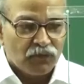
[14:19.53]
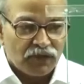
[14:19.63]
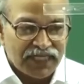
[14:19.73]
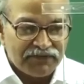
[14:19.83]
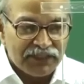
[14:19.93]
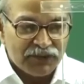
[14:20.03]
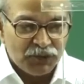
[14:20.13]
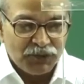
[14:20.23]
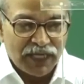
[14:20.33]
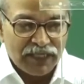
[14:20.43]
What I will
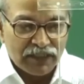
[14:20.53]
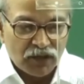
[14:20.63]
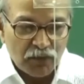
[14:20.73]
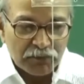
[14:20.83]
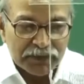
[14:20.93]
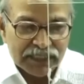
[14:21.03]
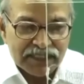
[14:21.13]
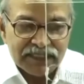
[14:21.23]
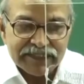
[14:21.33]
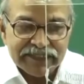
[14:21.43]
do, I will
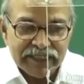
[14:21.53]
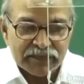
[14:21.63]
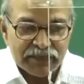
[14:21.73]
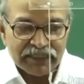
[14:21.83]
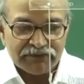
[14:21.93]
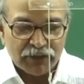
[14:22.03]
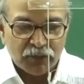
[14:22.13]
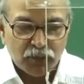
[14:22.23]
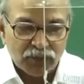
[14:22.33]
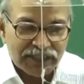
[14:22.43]
compress it a little bit
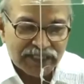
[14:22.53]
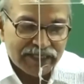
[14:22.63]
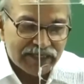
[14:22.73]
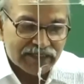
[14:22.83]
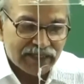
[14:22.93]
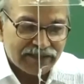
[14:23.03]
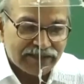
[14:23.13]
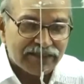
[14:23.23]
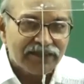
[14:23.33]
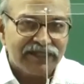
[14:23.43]
from both sides
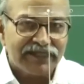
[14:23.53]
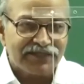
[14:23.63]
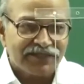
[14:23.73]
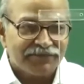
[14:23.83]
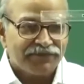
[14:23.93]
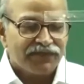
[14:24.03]
and then release,